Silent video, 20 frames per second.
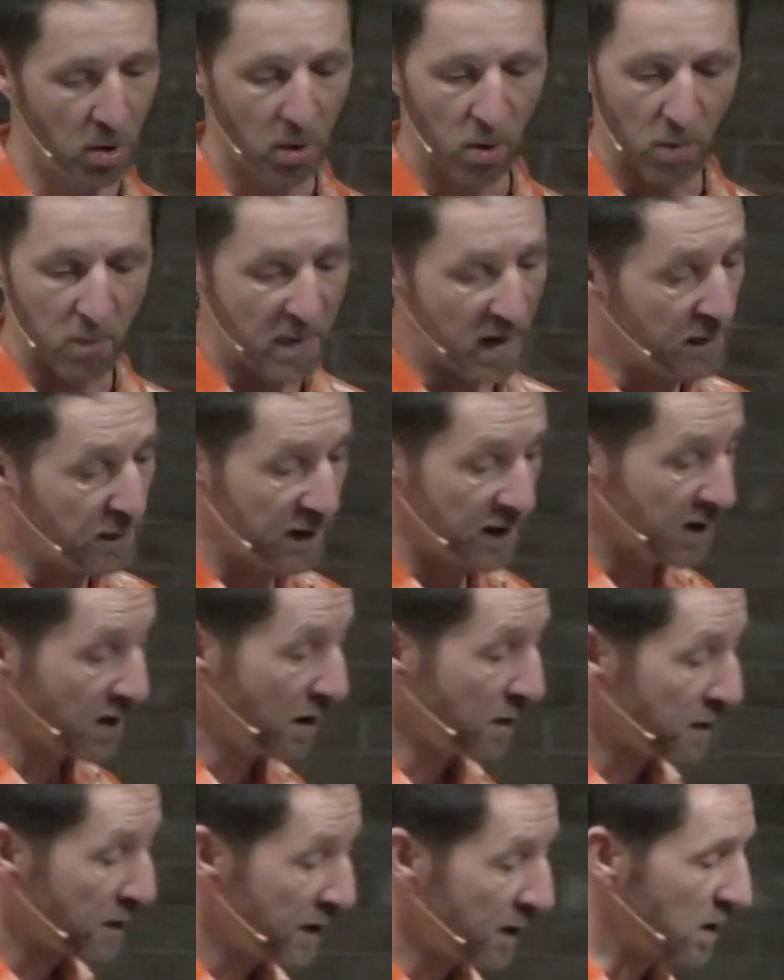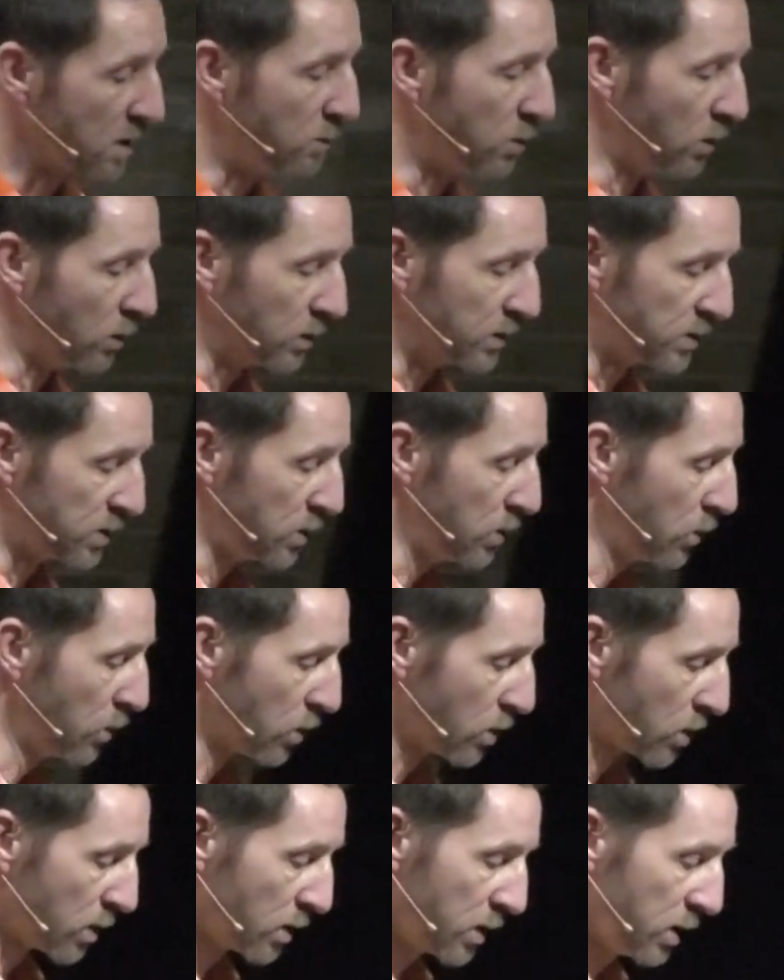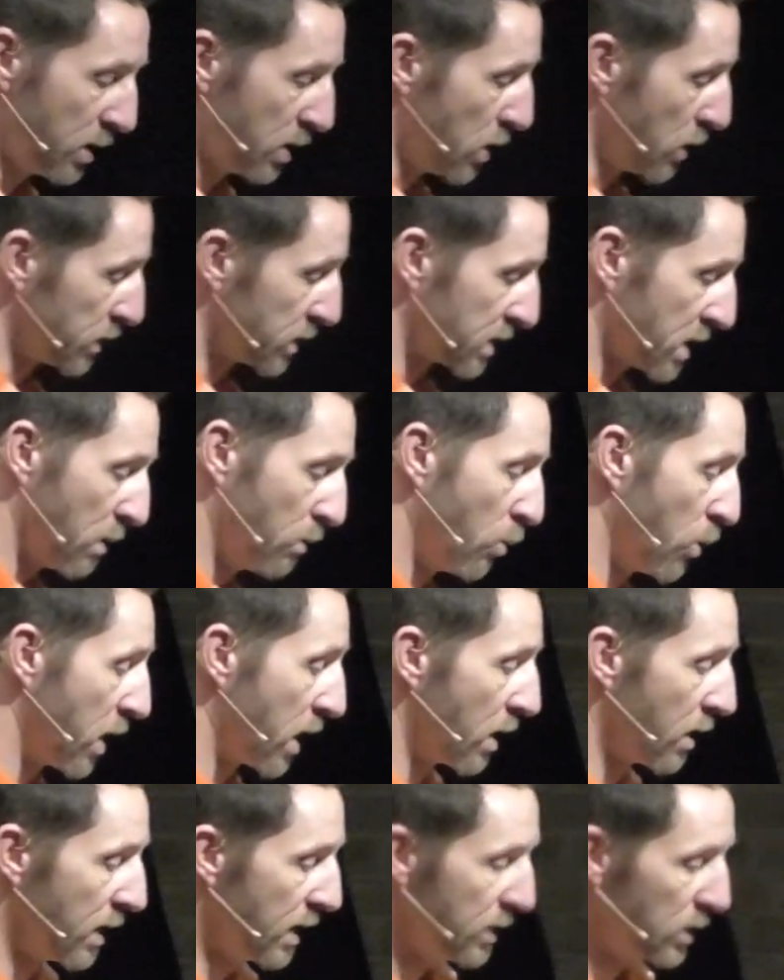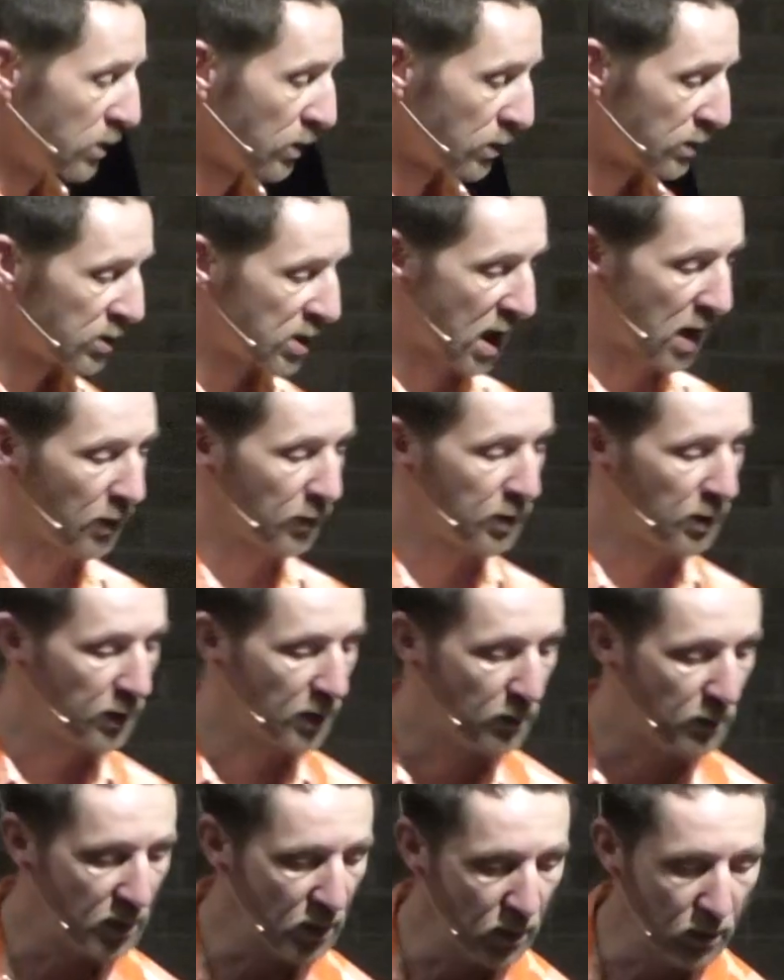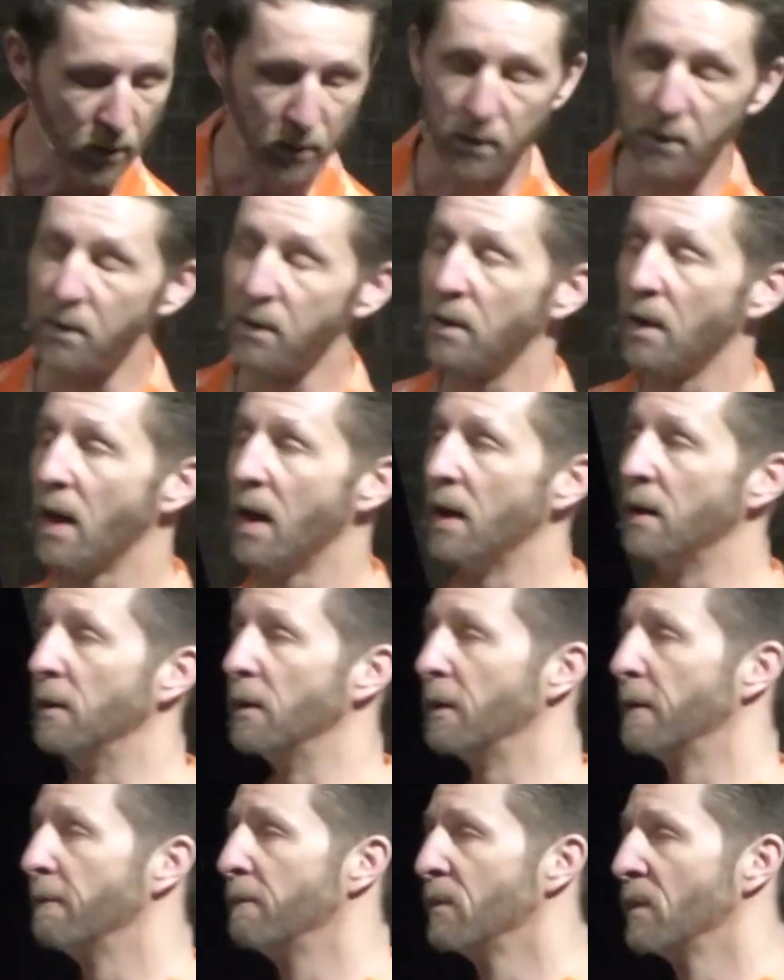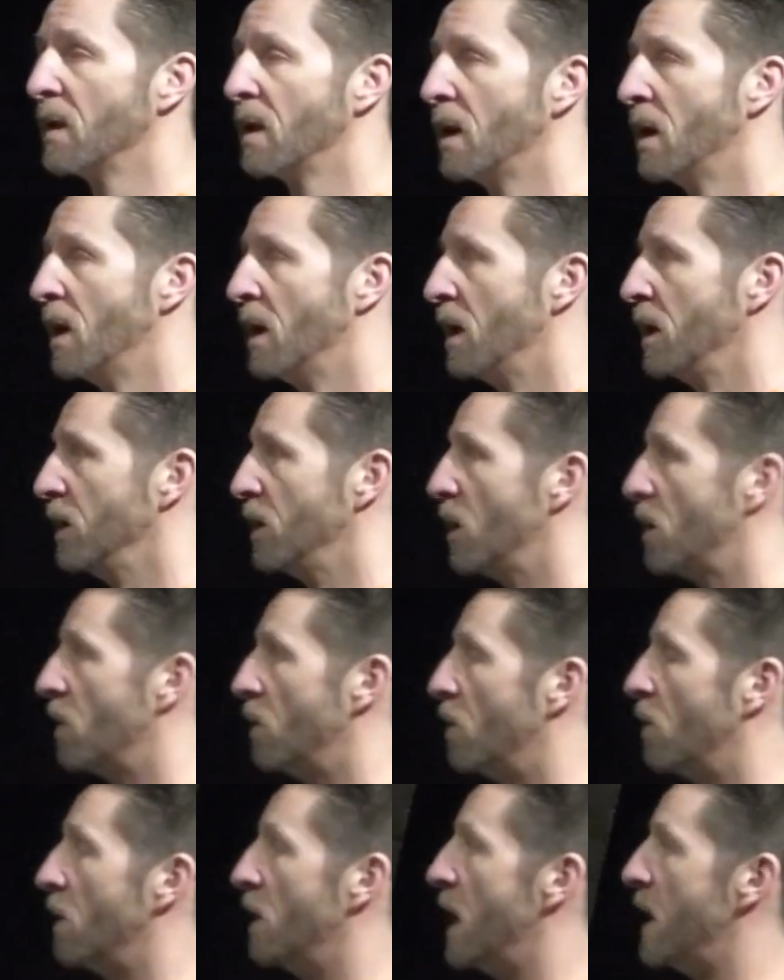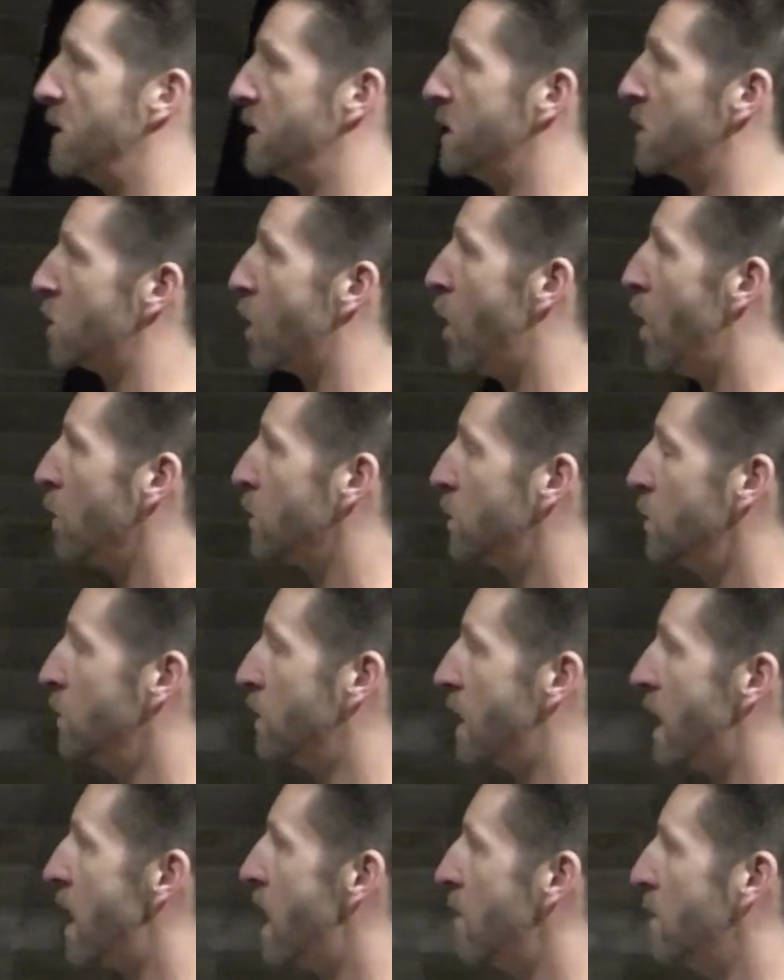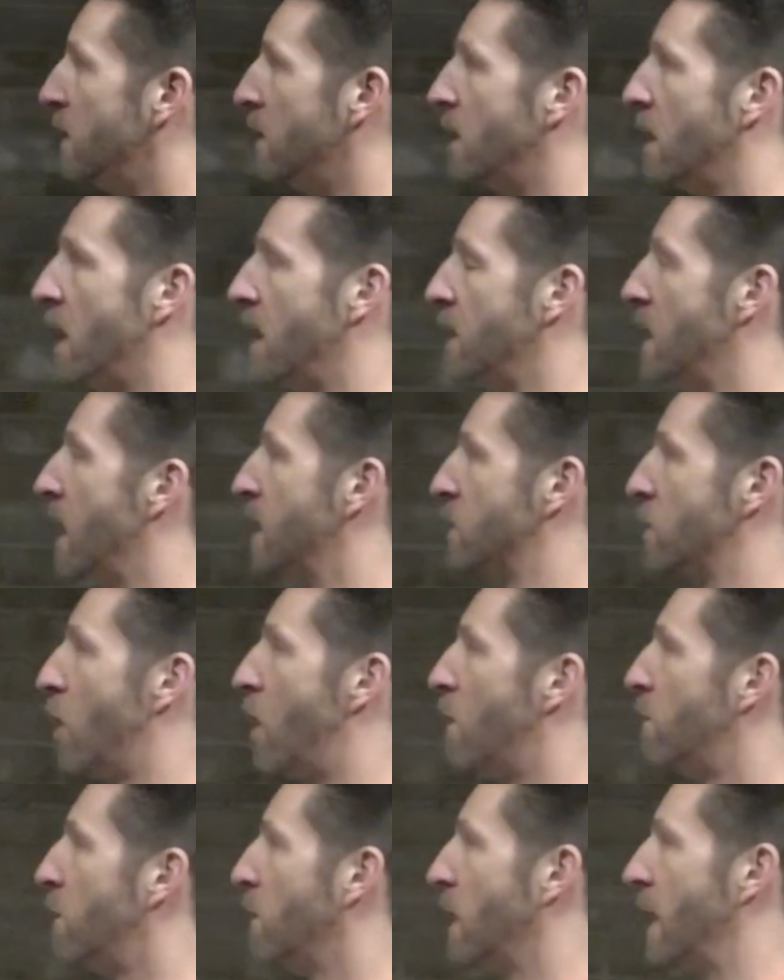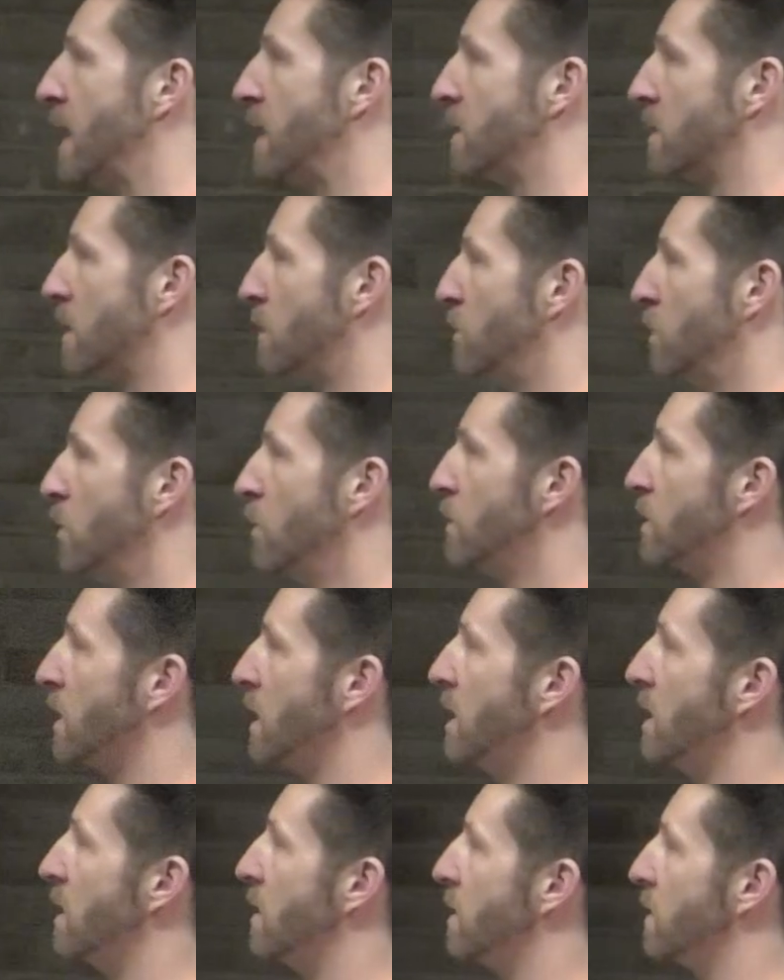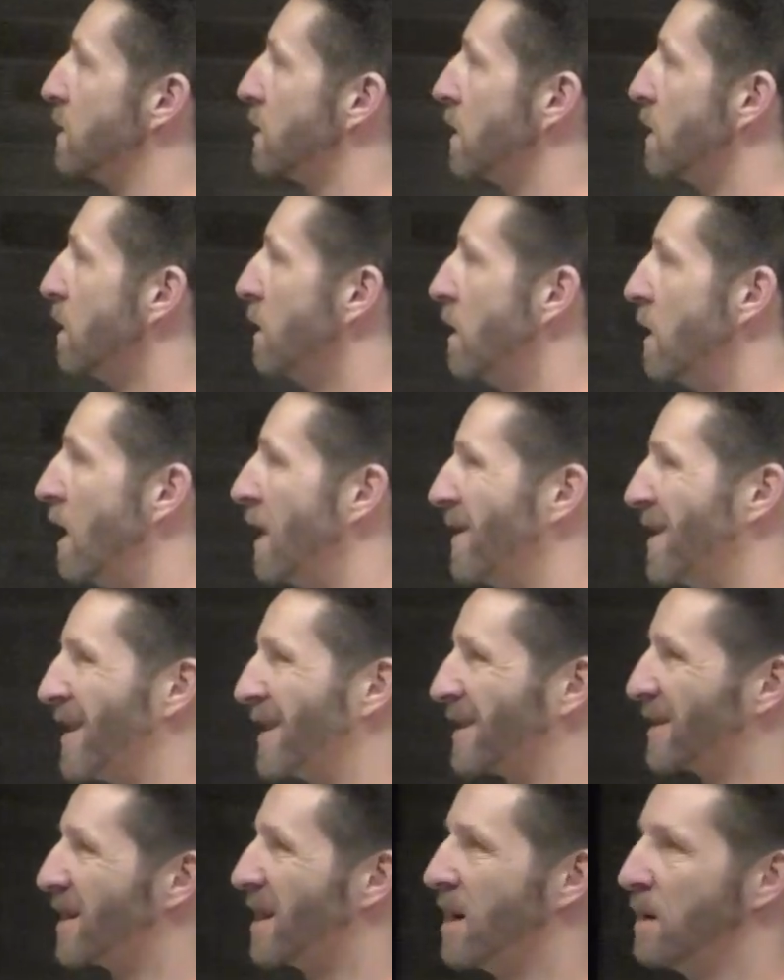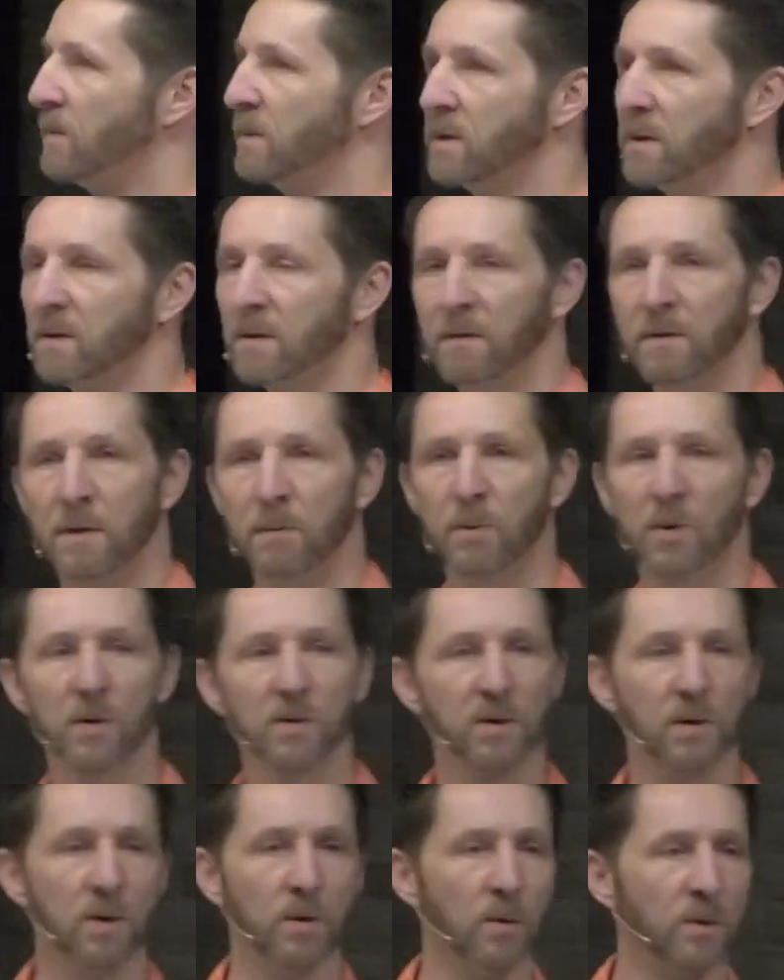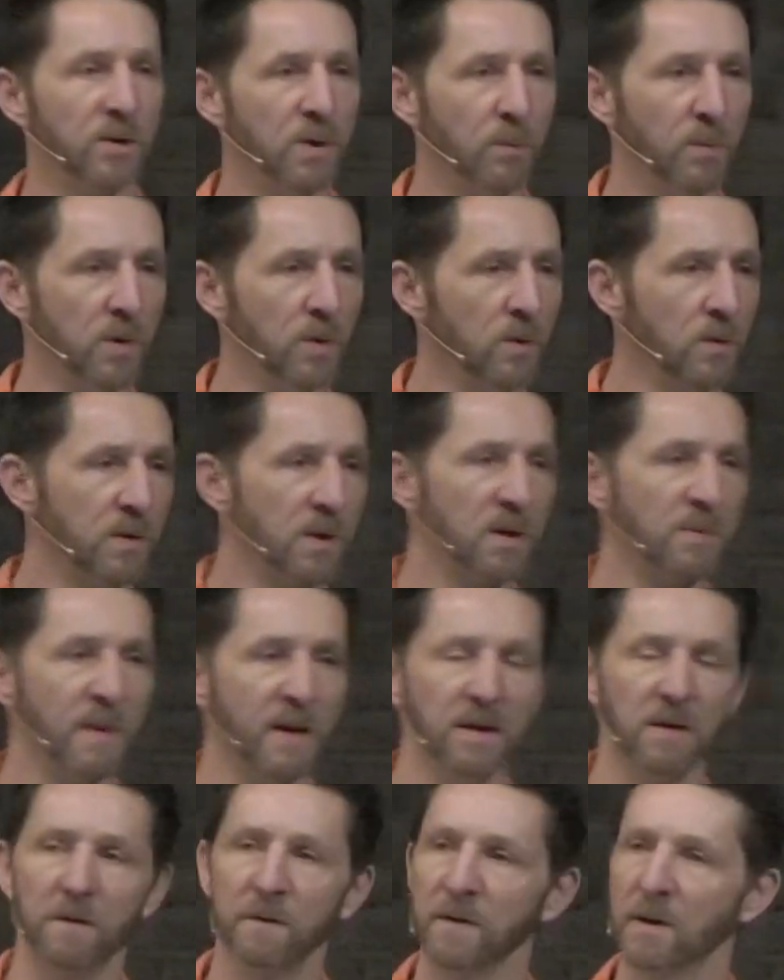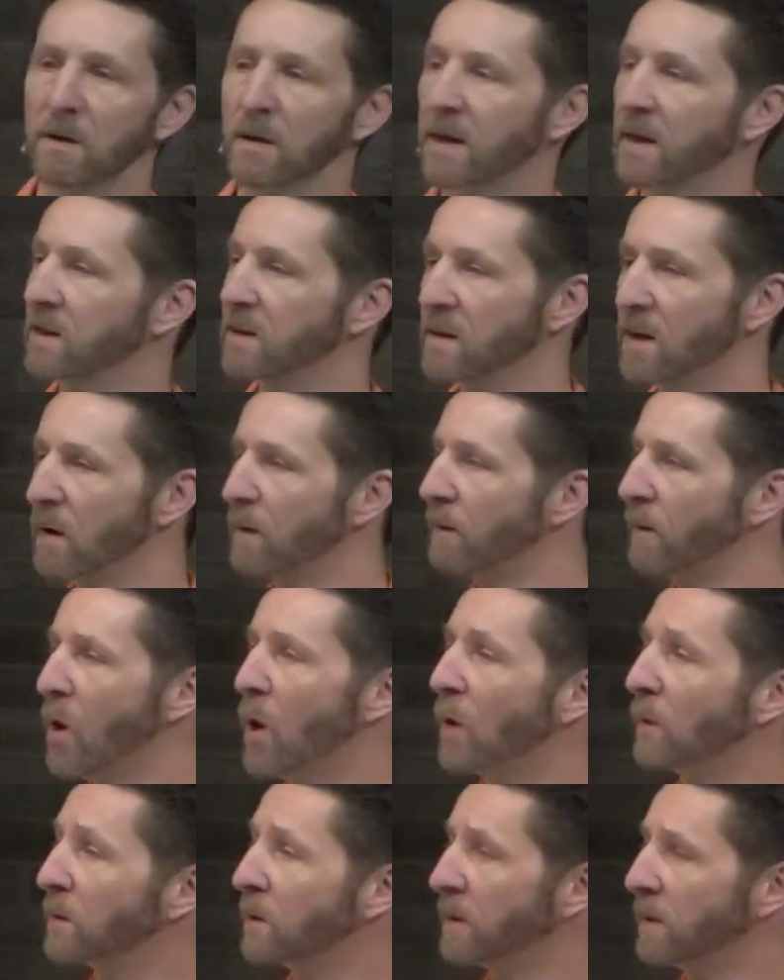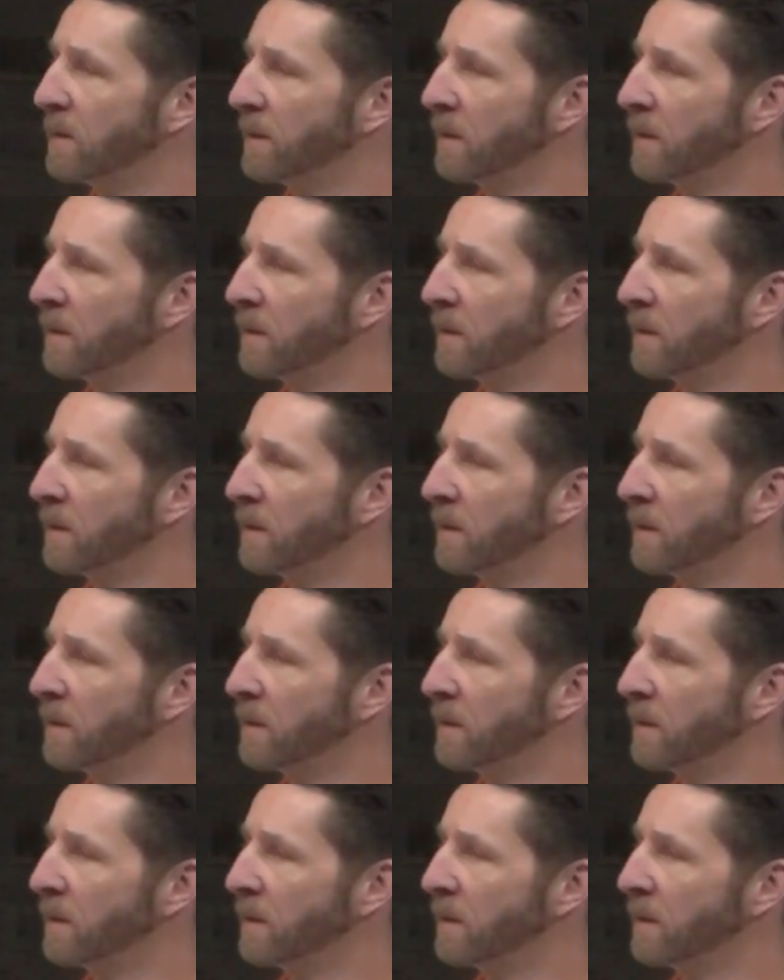Or maybe the unthinkable is you were, you know, somewhere in your childhood abused. And, you know, as is all too common and as awful as abuse is, a lot of times the person who is abused is made to feel like it's their fault.